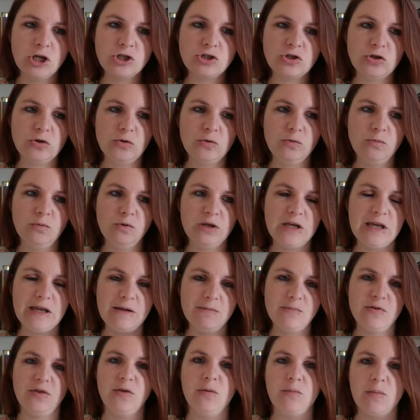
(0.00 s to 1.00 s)
to
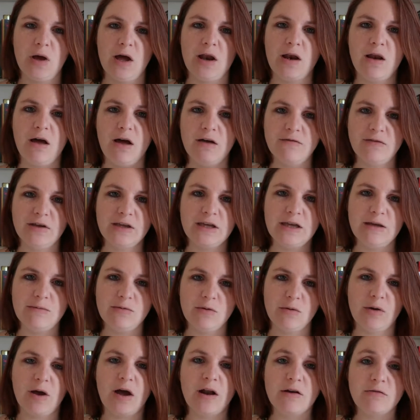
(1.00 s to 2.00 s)
keep them alive and
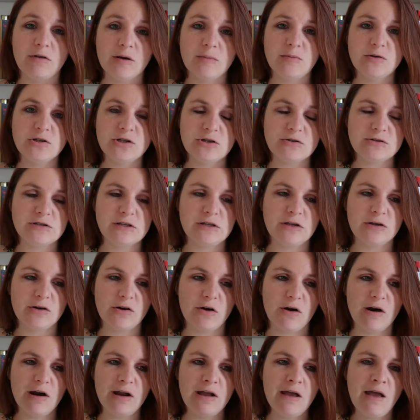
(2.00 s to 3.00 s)
keep them kind of reproducing and
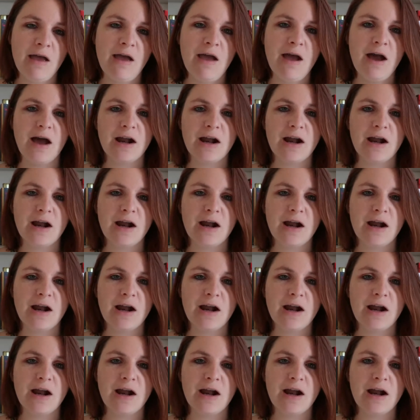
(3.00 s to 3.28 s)
growing.